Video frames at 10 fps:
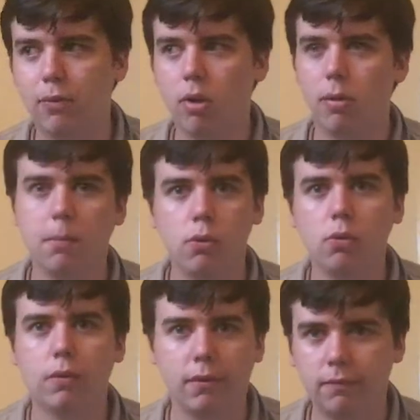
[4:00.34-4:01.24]
before the
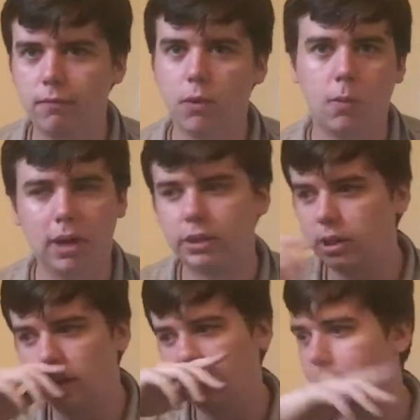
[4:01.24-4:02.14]
move, if you're
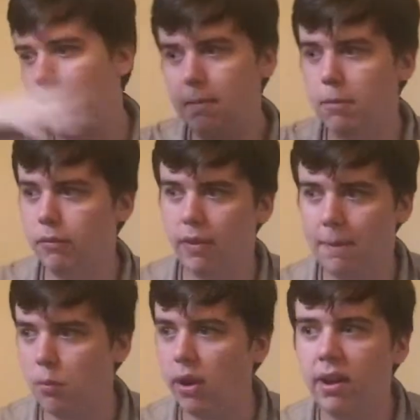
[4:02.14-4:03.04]
watching this, we probably moved to
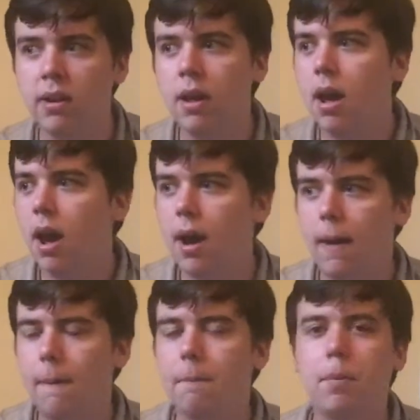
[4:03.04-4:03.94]
that point.
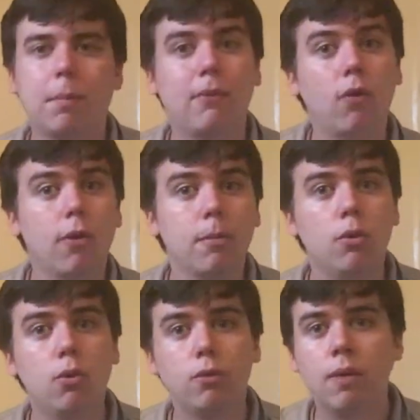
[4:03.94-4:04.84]
But before the
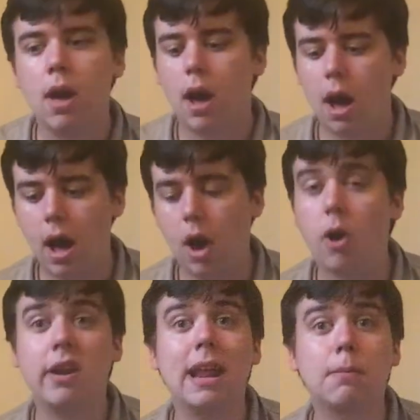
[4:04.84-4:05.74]
move,
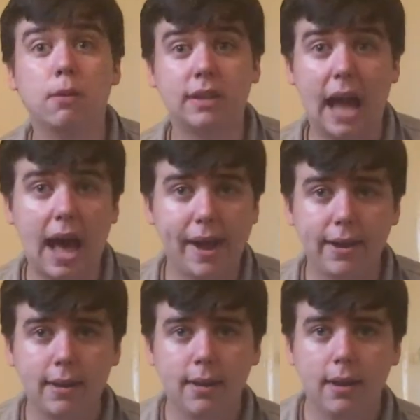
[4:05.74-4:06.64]
our neighbor
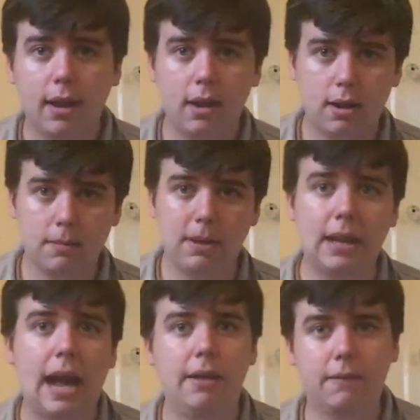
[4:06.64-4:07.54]
died. He
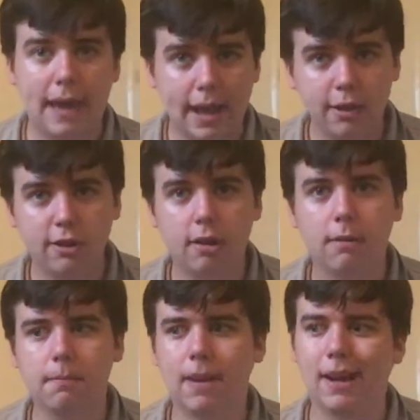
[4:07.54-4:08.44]
died of
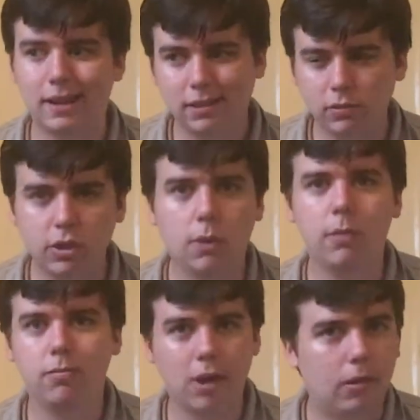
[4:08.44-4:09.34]
cancer.
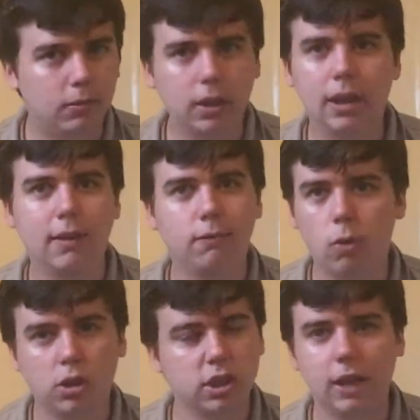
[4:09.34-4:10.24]
Really
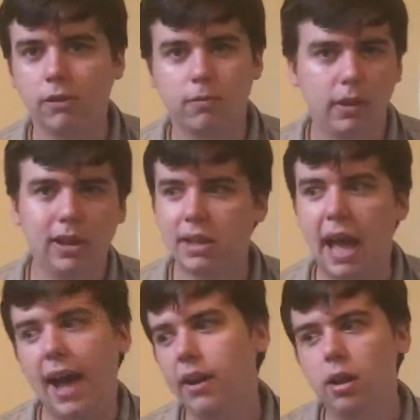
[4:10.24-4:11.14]
unfortunate. It was really
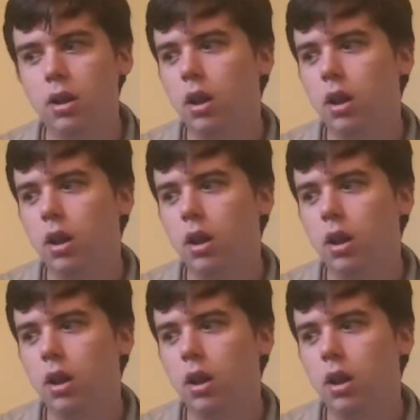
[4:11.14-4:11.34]
sad.